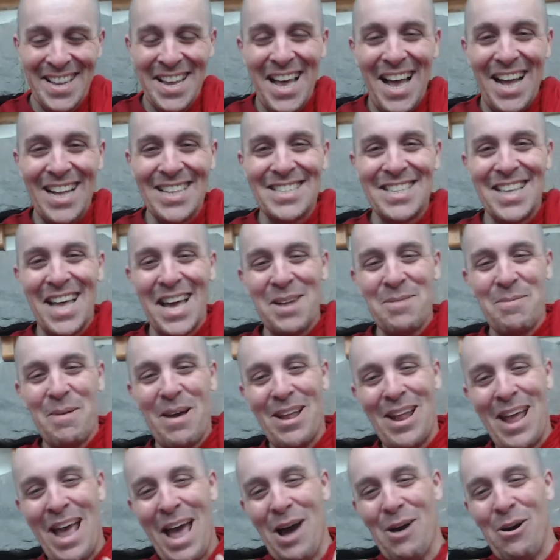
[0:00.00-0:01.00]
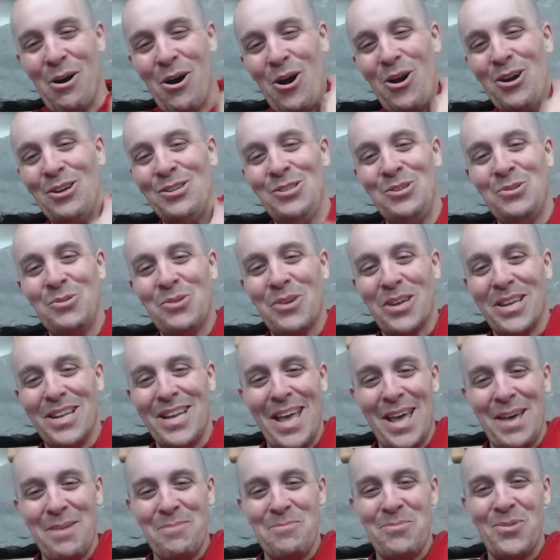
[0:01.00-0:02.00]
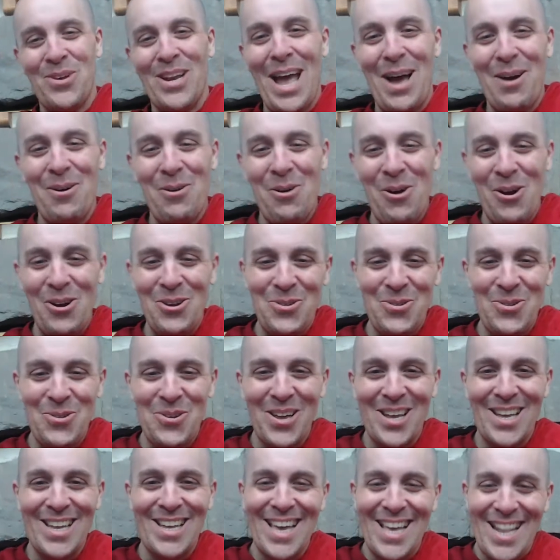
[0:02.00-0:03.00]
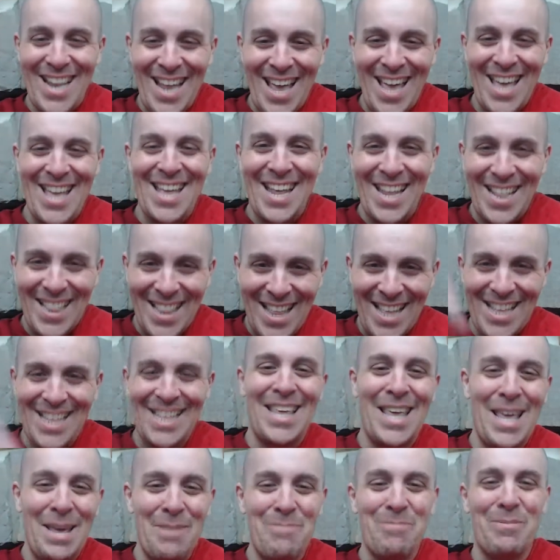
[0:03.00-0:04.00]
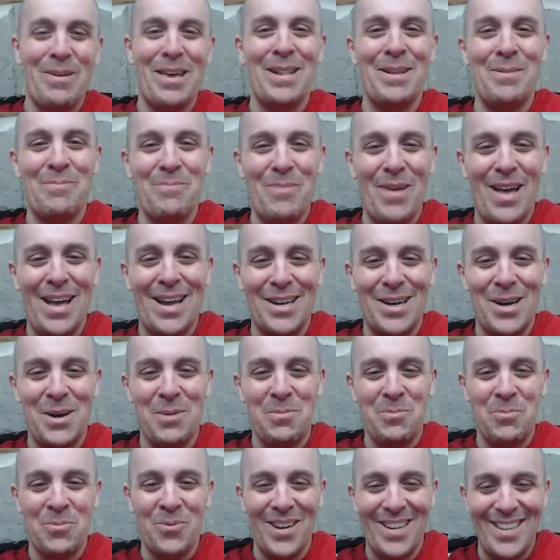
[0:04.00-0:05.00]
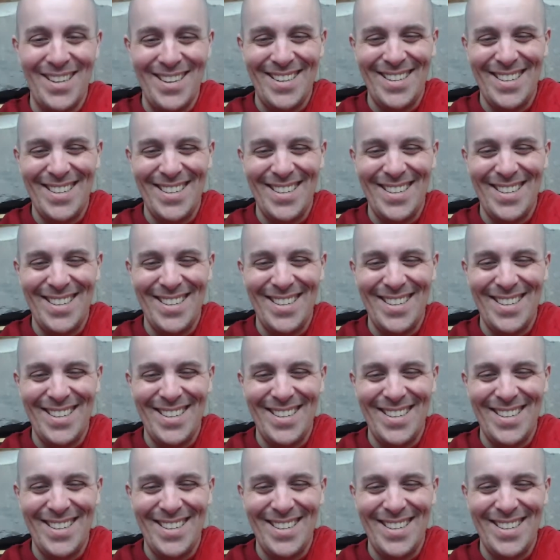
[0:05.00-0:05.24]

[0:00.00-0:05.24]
It's not about how hard you can hit, but how hard you can get hit and then keep getting back up, right?